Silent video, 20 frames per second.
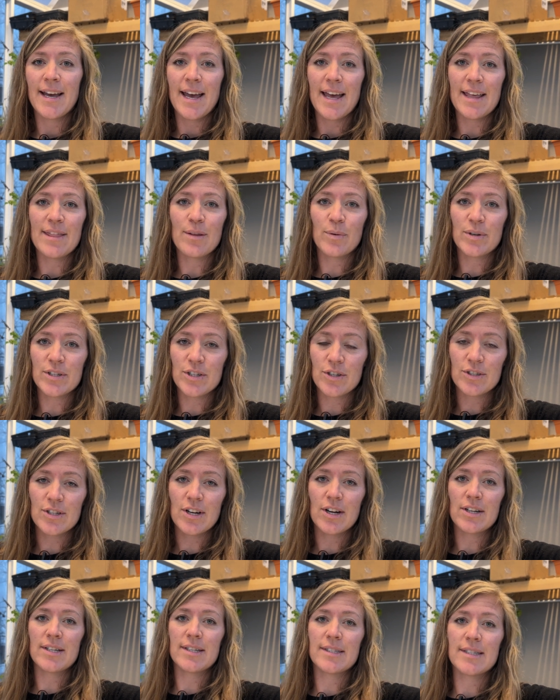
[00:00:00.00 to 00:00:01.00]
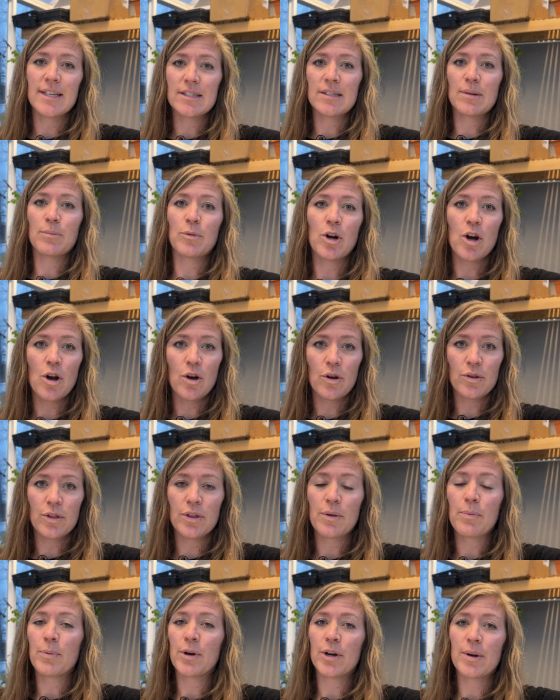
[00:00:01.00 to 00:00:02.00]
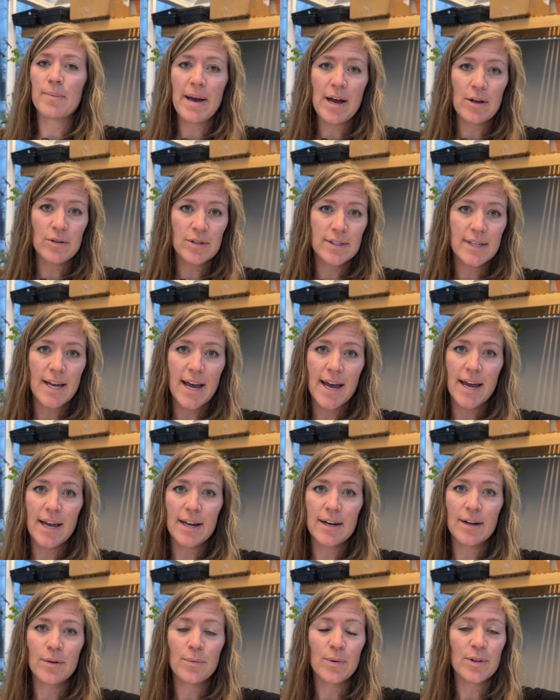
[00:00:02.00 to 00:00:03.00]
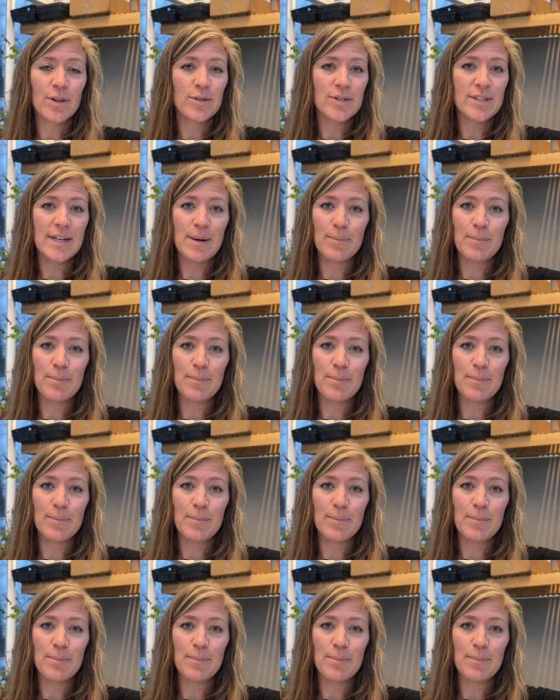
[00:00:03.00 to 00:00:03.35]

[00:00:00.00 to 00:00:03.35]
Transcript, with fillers: And then once you start to see some growth, put them outside when those